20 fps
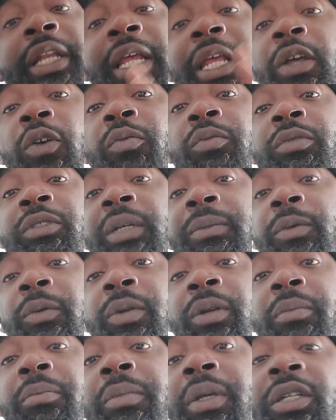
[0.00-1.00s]
They almost hit me
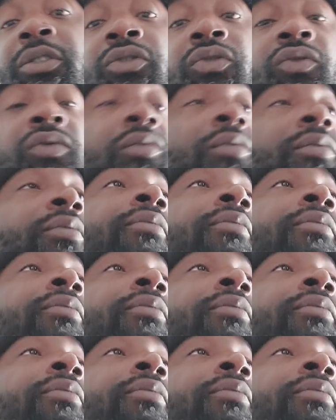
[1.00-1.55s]
with a missile.